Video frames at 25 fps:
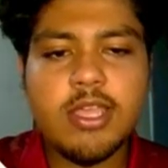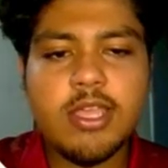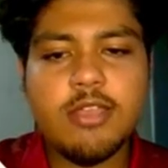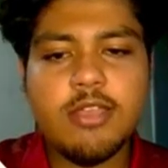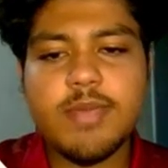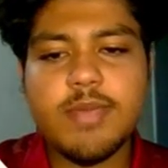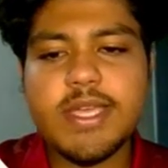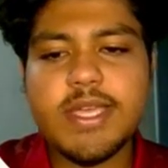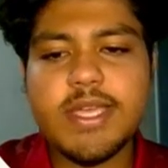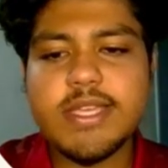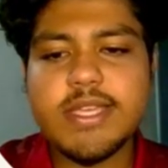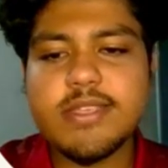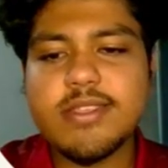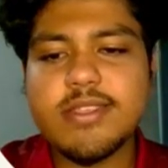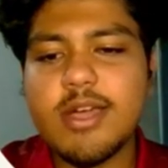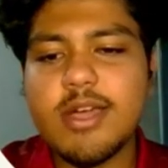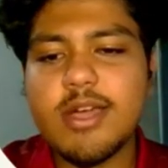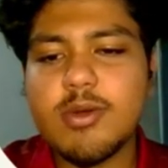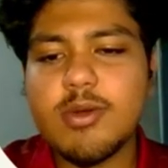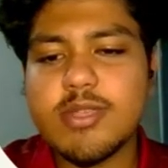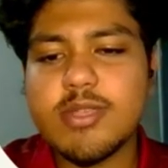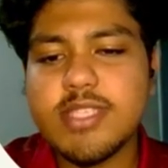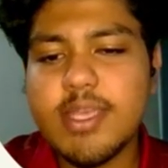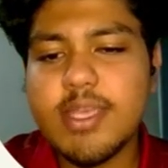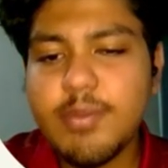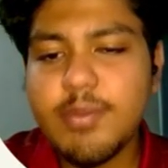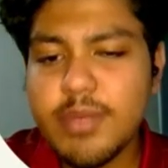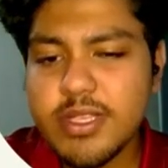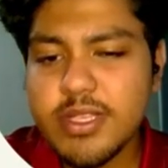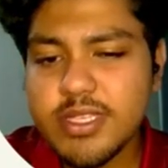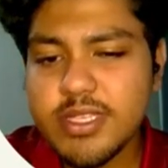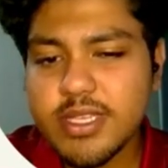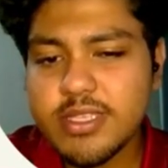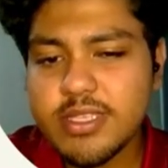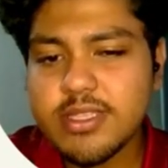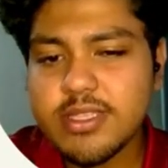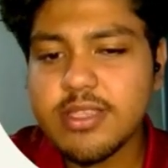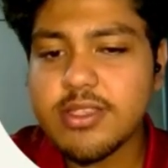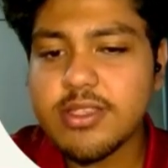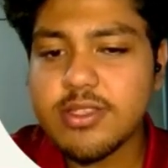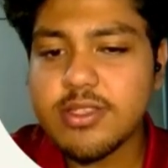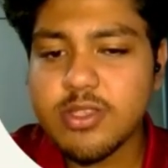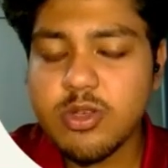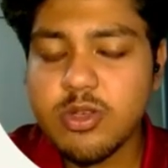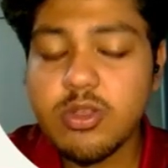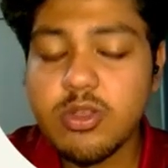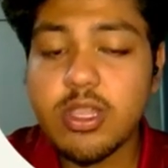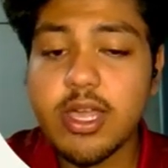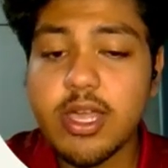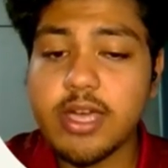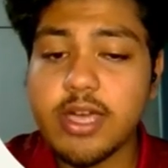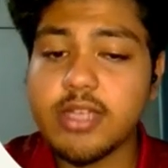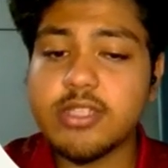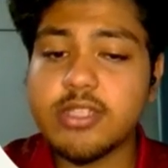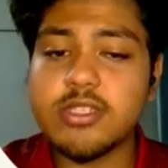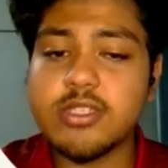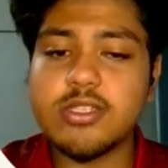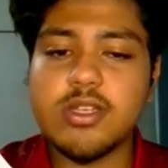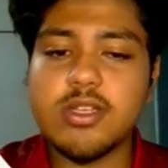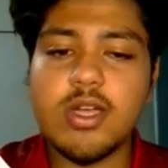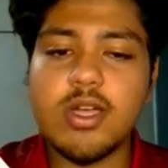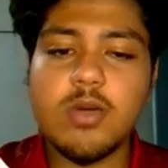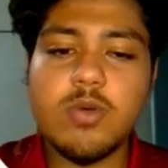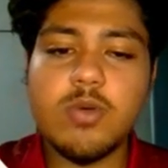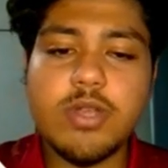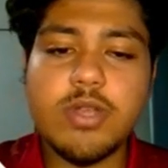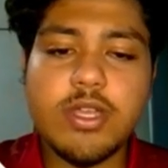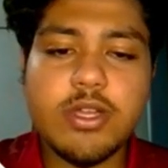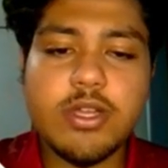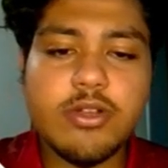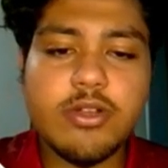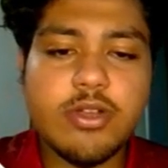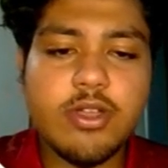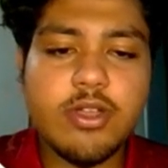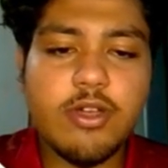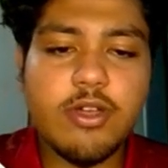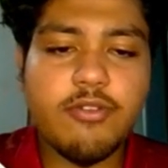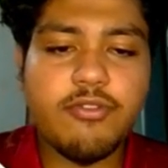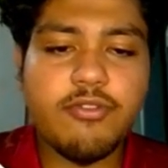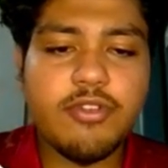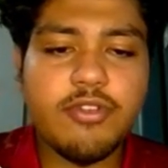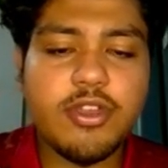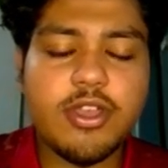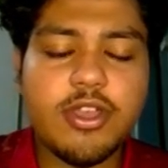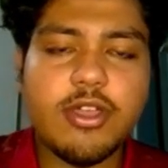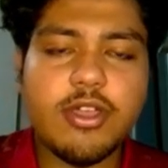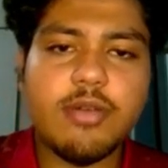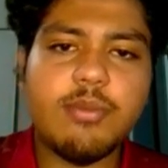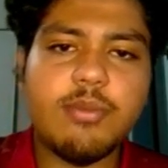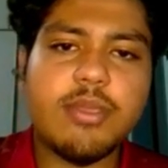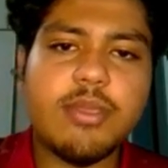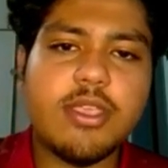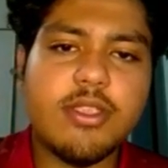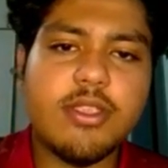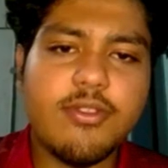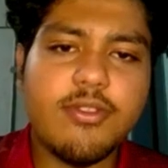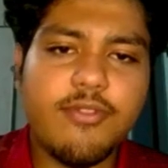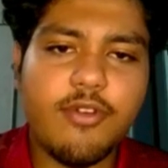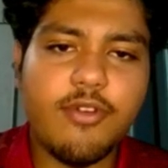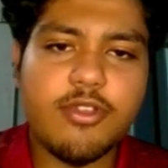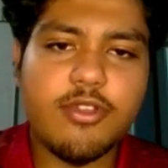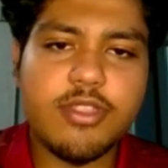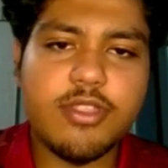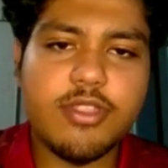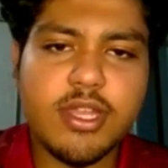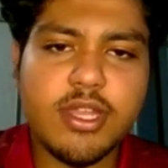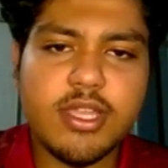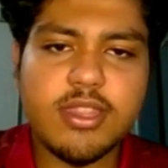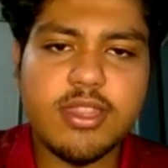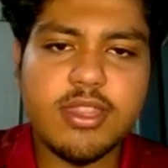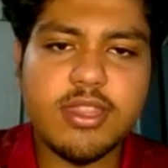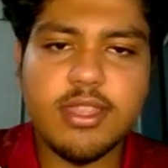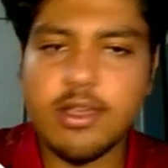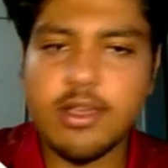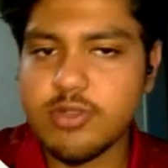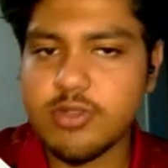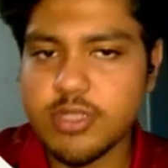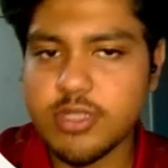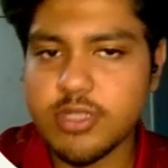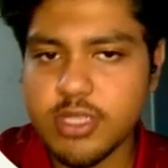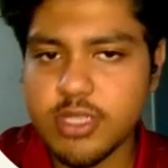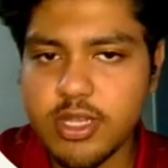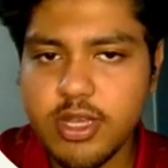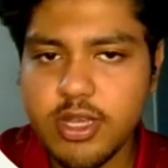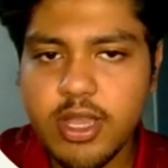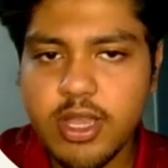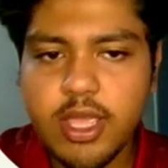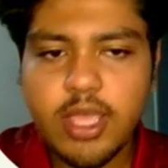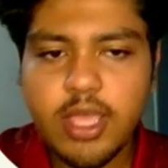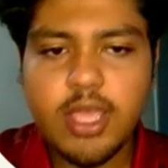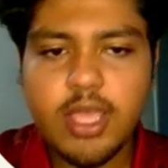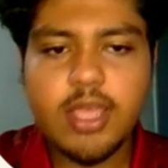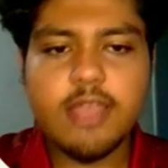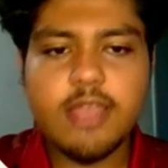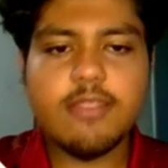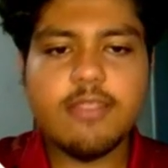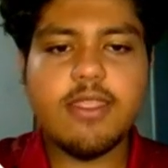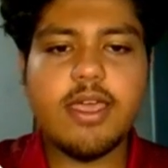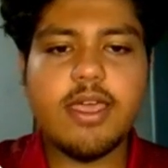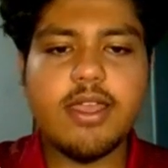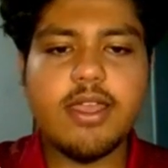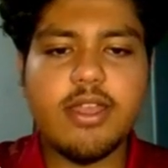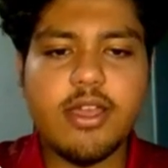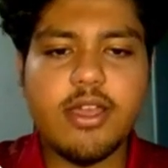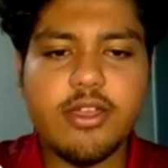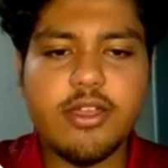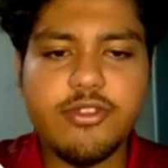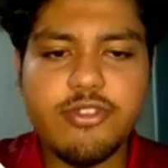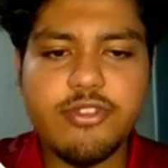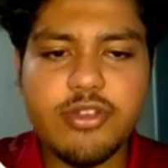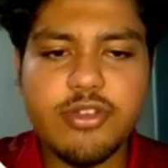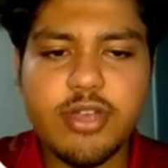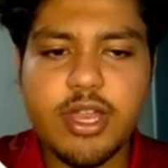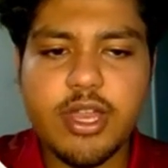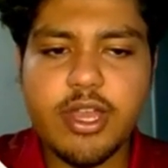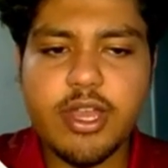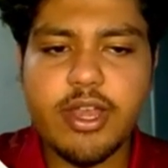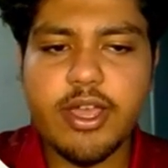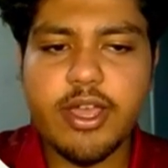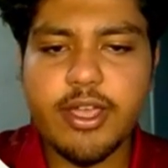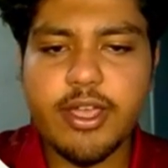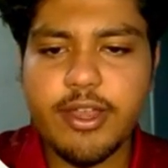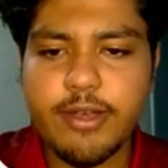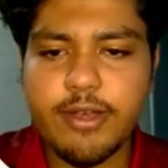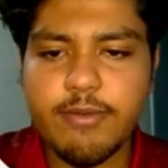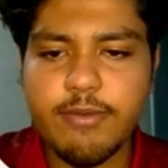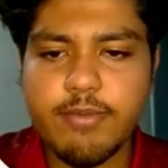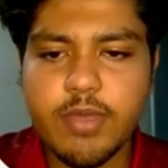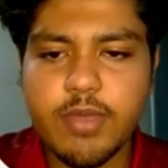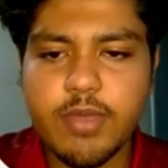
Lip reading: Because our sample size is so large, our degree of freedom is 49,909.